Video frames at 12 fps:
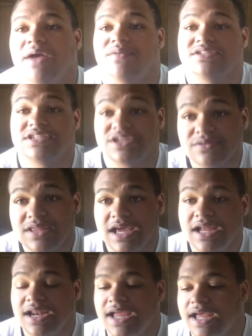will see you
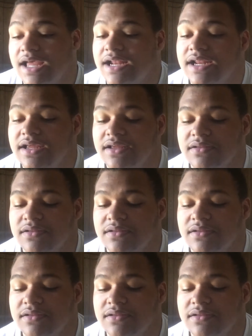then, and